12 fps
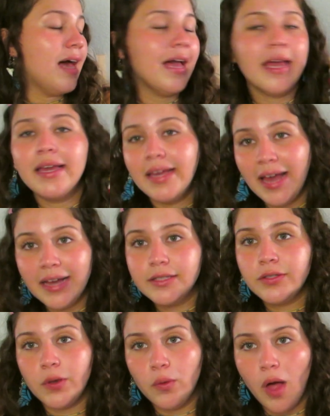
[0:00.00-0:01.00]
it
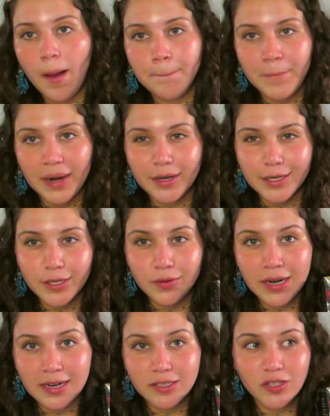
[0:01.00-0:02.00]
gets a lot better. You
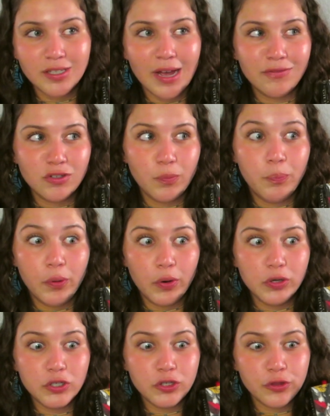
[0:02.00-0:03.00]
kind of just have to
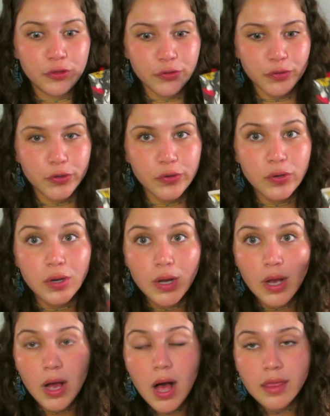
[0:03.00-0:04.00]
push through
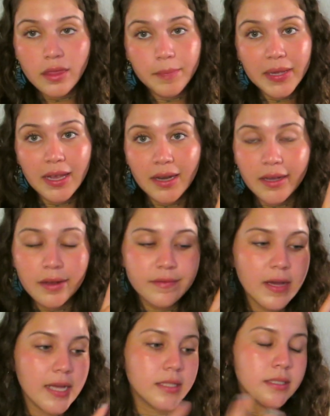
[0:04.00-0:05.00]
the beginning of
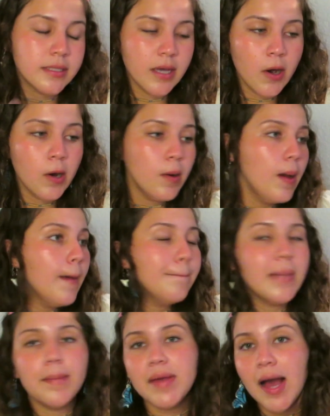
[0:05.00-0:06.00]
it, so
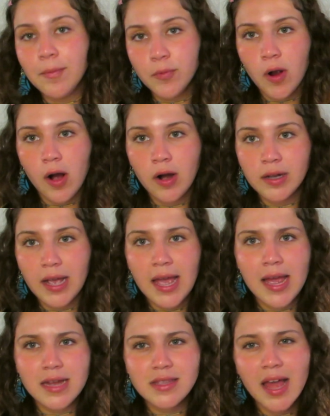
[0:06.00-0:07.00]
maybe I'm wrong,
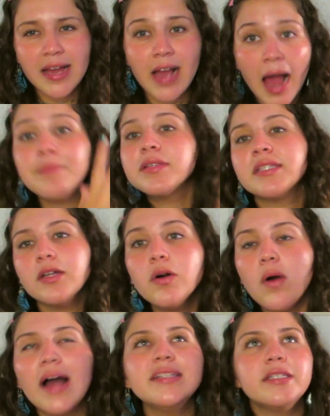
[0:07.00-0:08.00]
and like, I
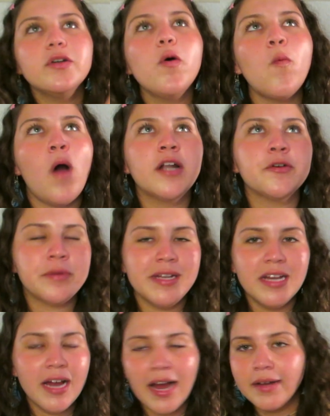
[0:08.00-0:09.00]
still want to read
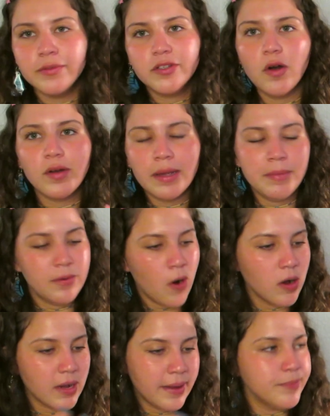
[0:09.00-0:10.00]
it. Don't get me
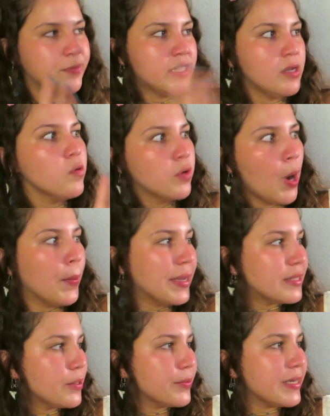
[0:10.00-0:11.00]
wrong, I'm still going
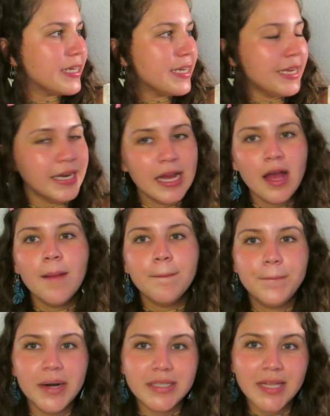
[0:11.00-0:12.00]
to read it,
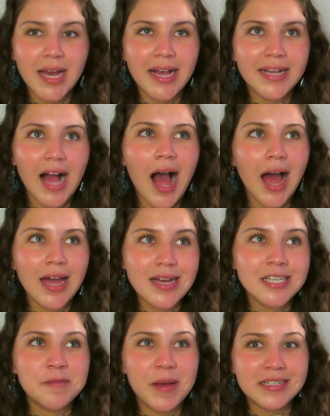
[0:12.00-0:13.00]
but like, I
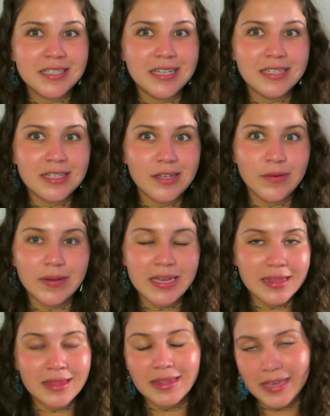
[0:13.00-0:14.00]
expected to
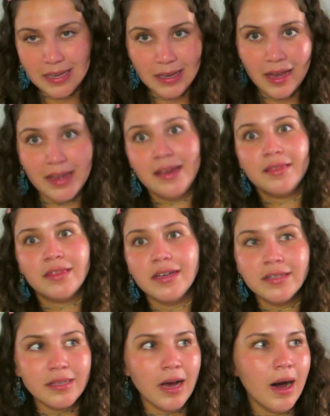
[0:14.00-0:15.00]
eat
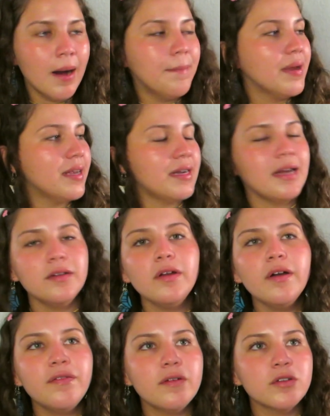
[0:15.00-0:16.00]
this up, and I don't know
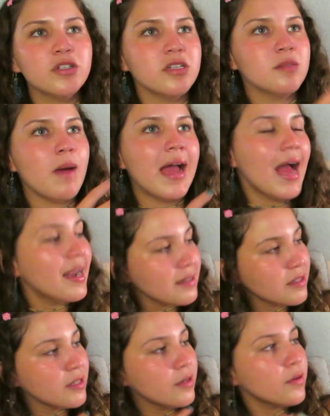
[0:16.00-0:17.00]
if it was just my
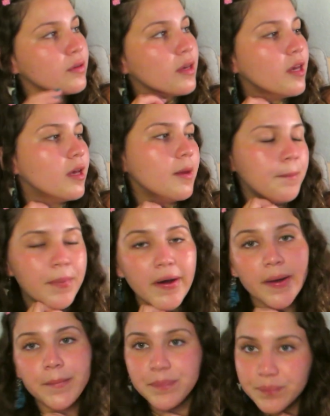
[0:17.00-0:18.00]
attitude,
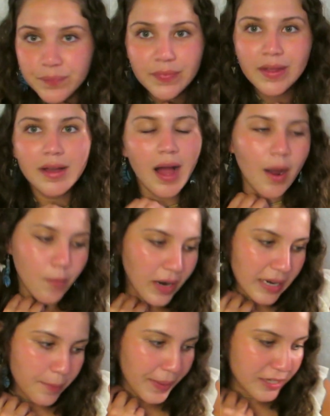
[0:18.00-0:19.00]
but I
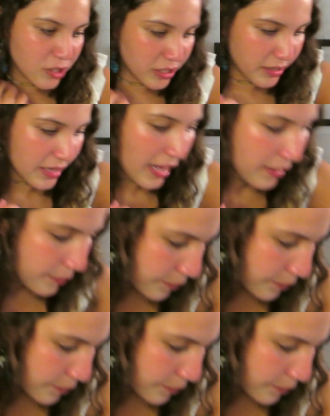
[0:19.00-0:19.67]
wanted to mention that.